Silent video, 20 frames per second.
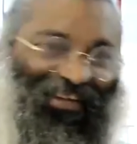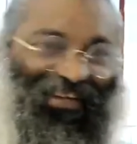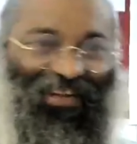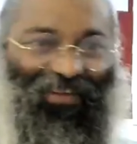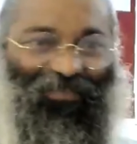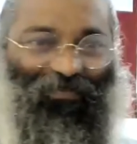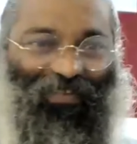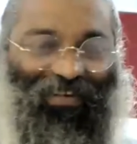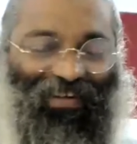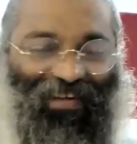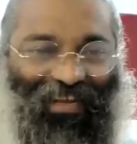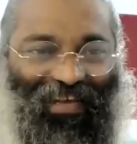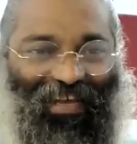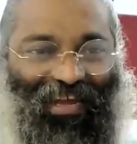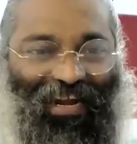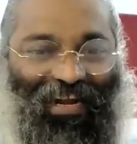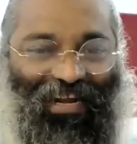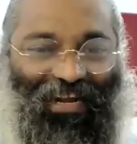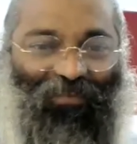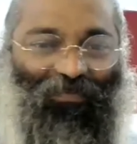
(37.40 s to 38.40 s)
definitely.
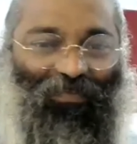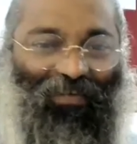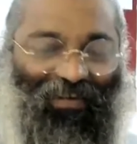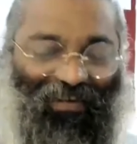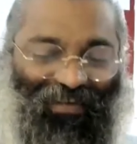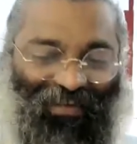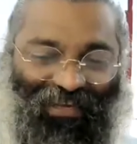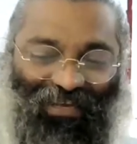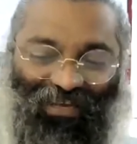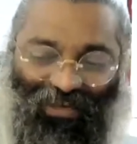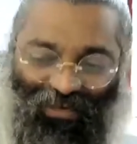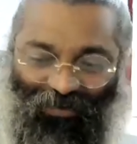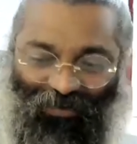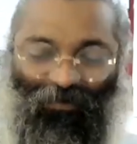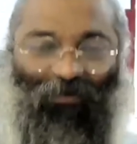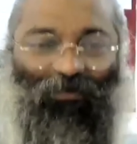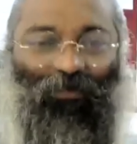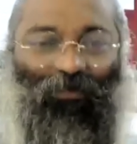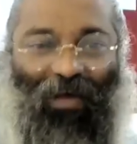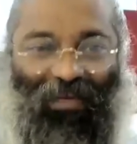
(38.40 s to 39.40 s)
Definitely. He
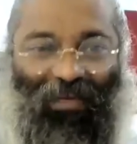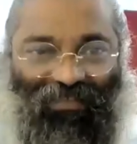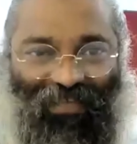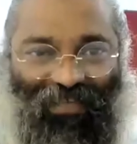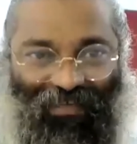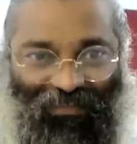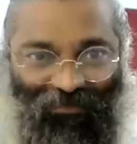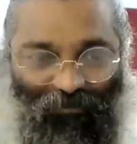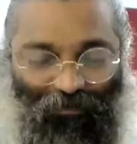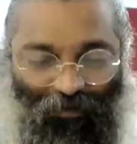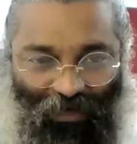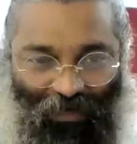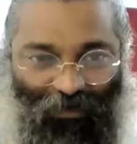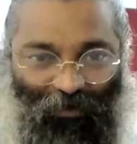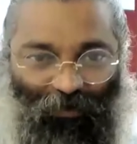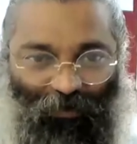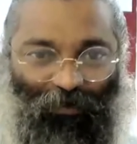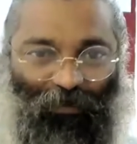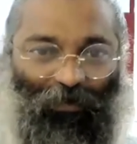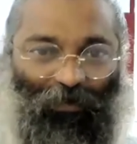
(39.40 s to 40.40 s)
also asked me
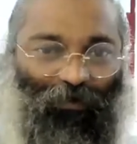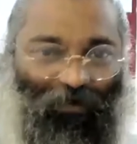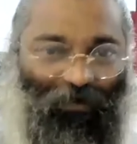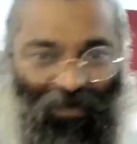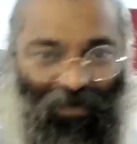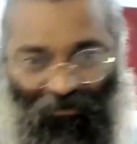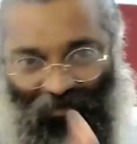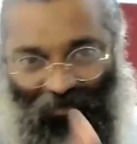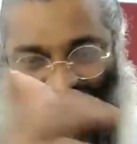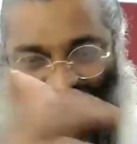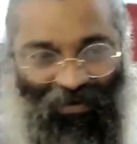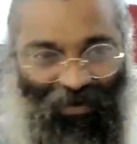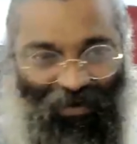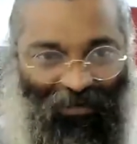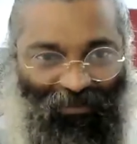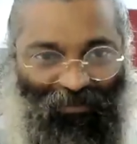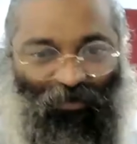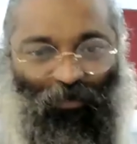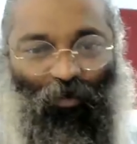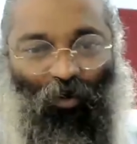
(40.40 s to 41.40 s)
to, convey
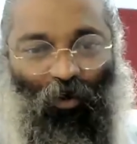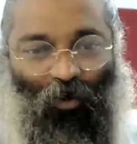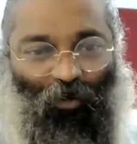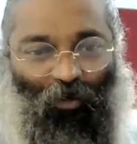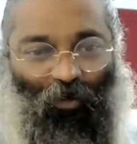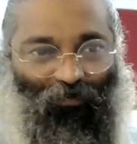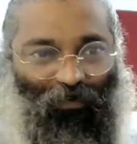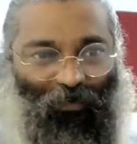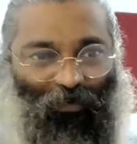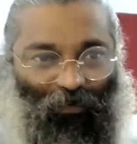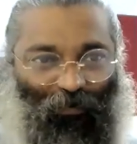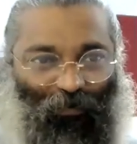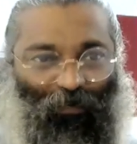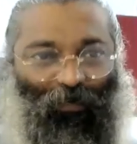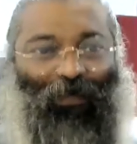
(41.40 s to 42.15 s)
regards to all of you.